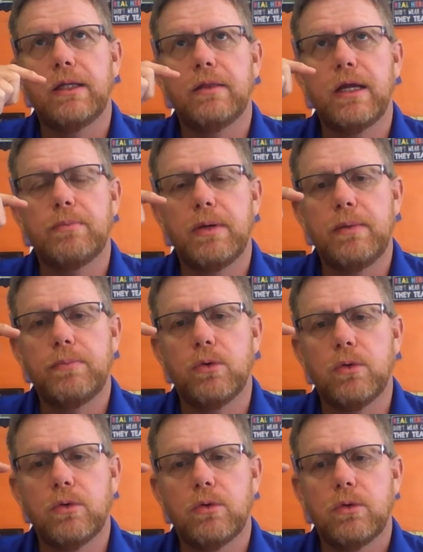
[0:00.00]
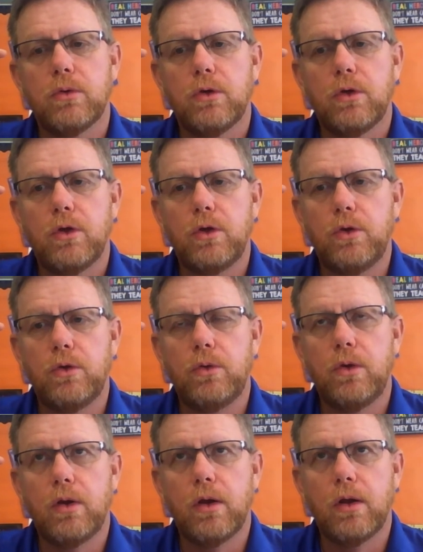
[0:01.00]
that people
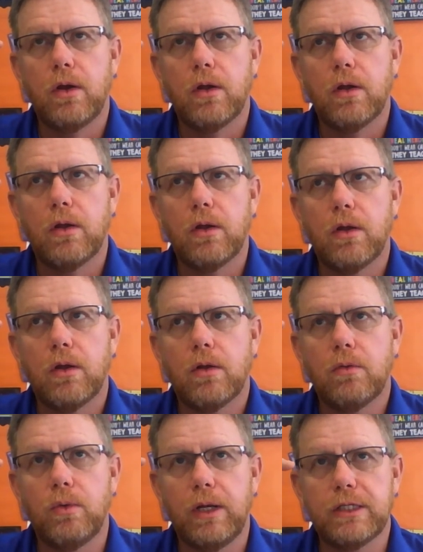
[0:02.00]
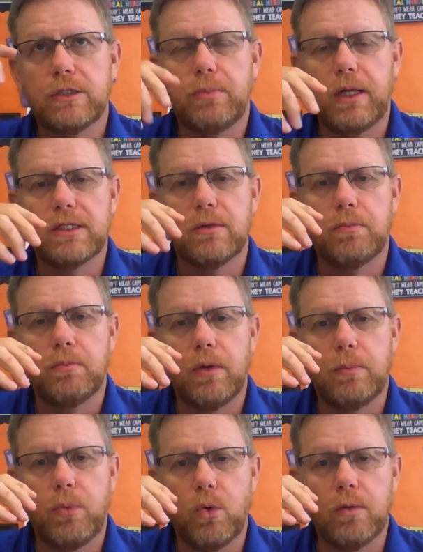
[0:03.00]
who religion plays an
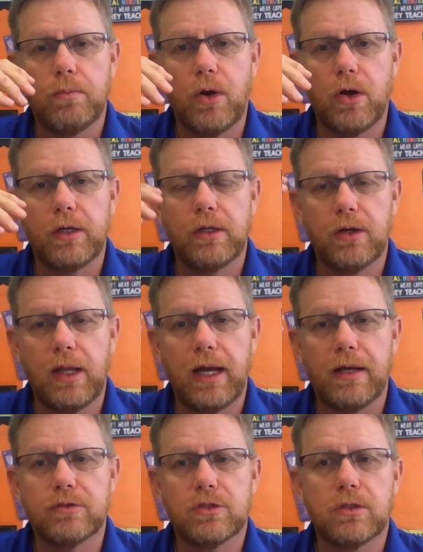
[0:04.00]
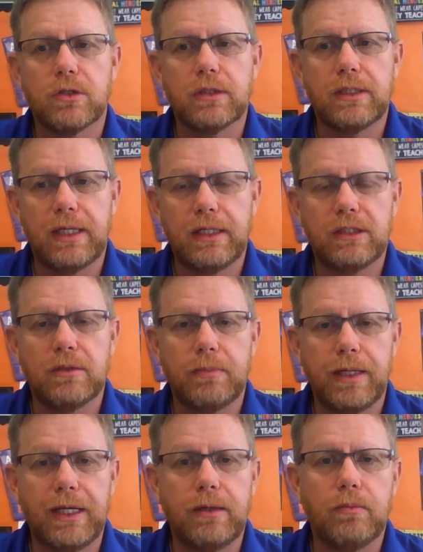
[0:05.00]
important part in their lives tend to
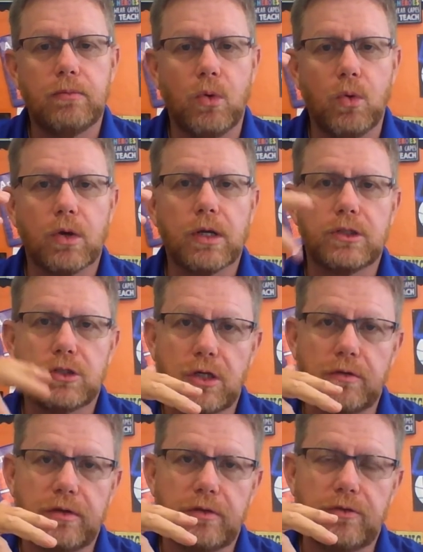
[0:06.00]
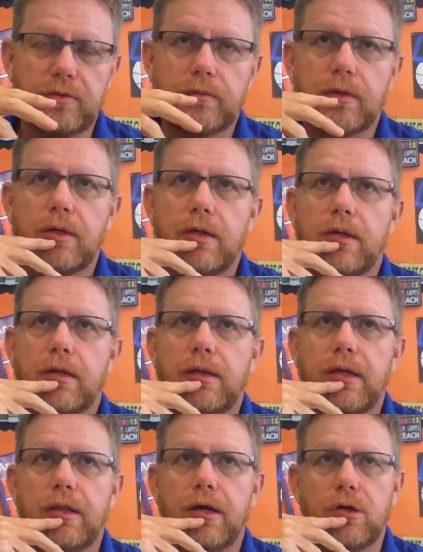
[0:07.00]
be more conservative
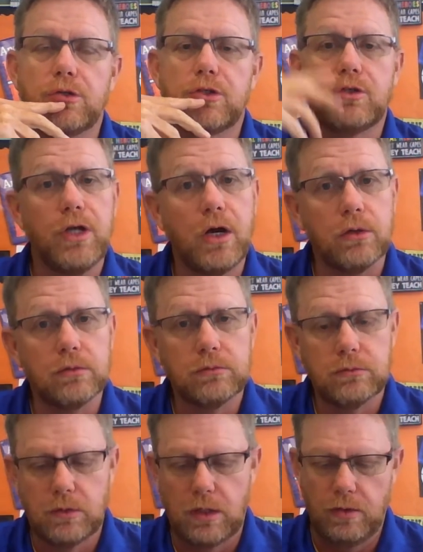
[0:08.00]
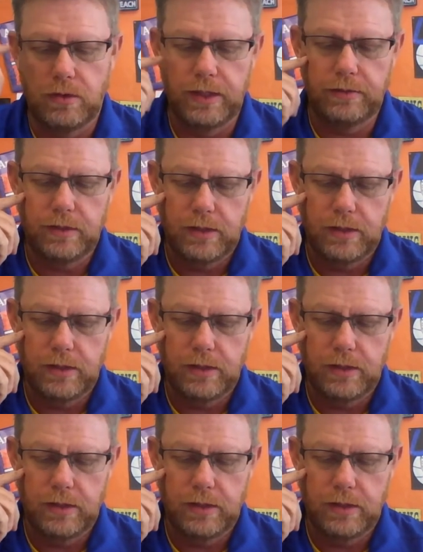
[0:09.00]
than those who don't. All right.